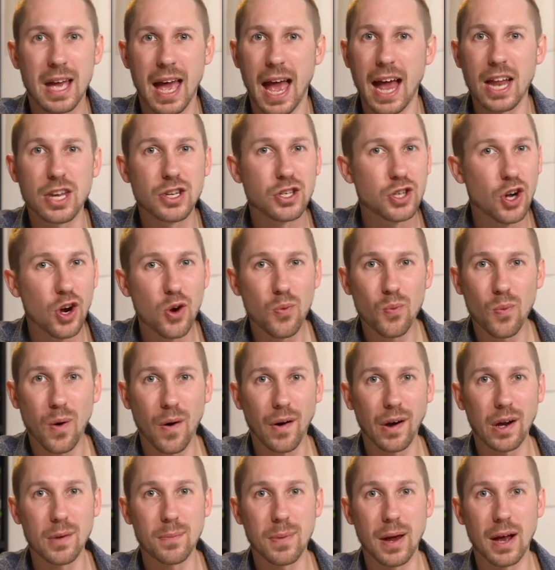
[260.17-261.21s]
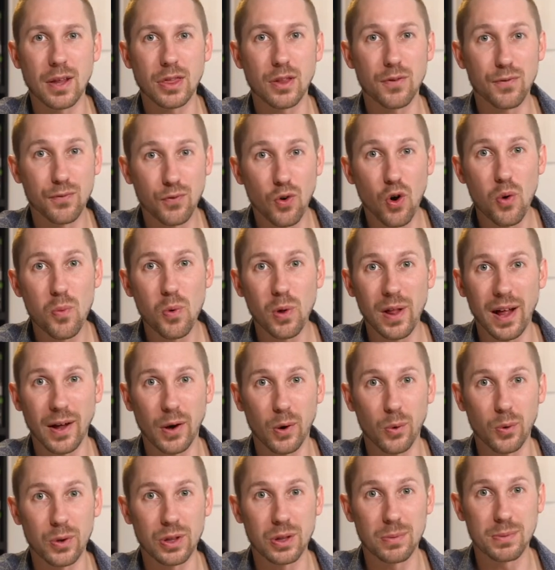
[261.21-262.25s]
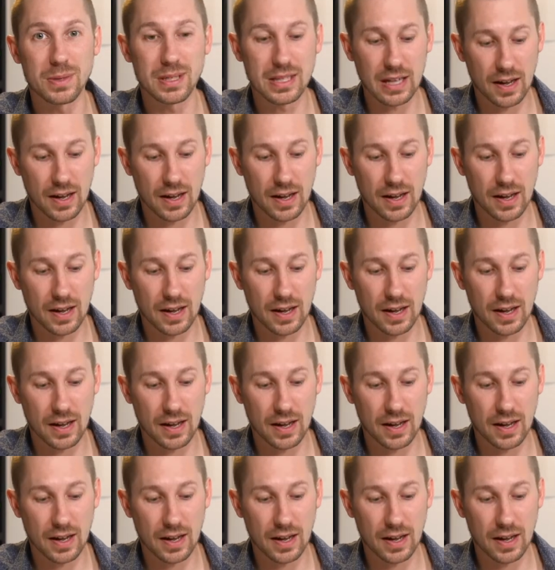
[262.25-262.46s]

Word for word: and don't worry about the formal algorithm